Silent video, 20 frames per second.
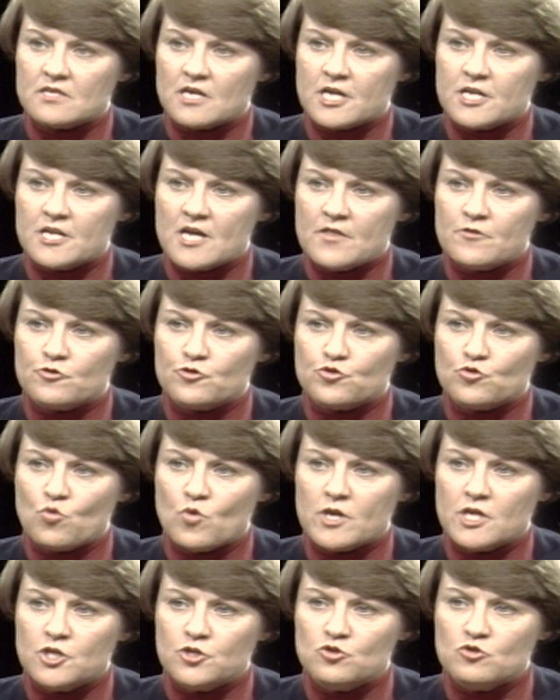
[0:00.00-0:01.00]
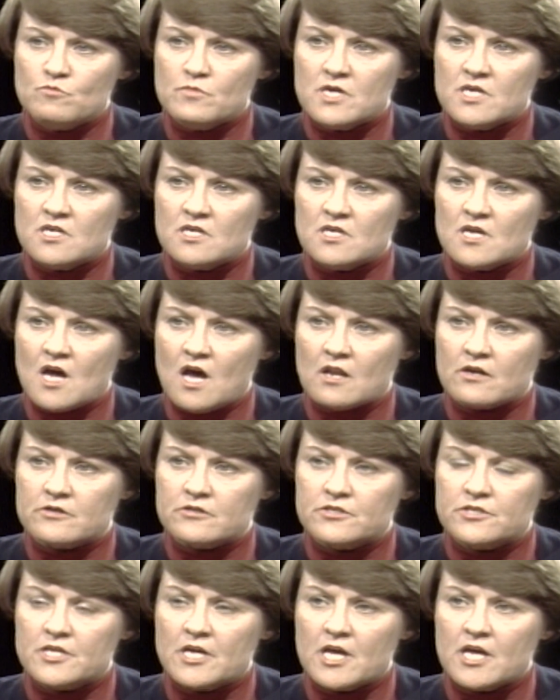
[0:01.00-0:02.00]
another $22
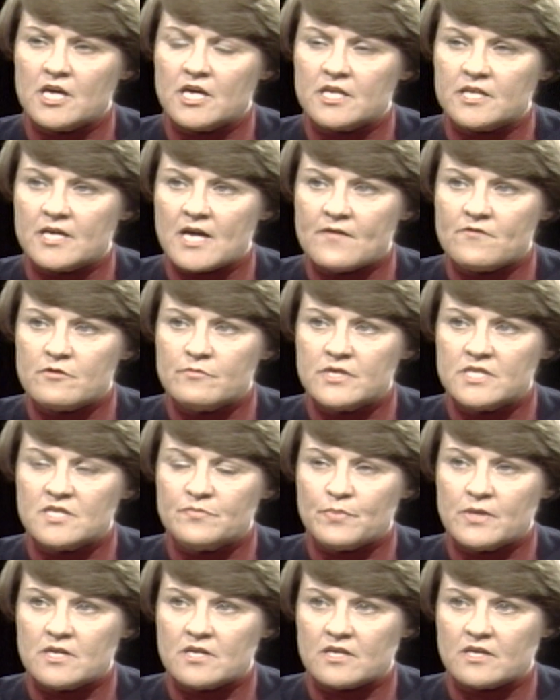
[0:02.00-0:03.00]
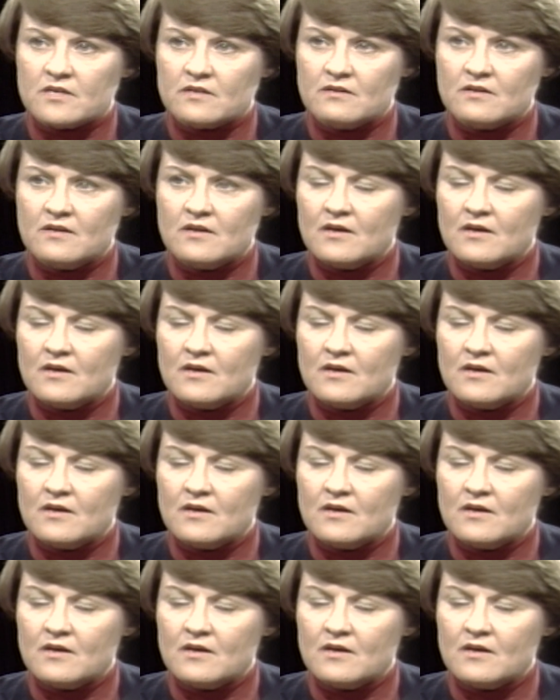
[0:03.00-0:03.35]
million in government spending.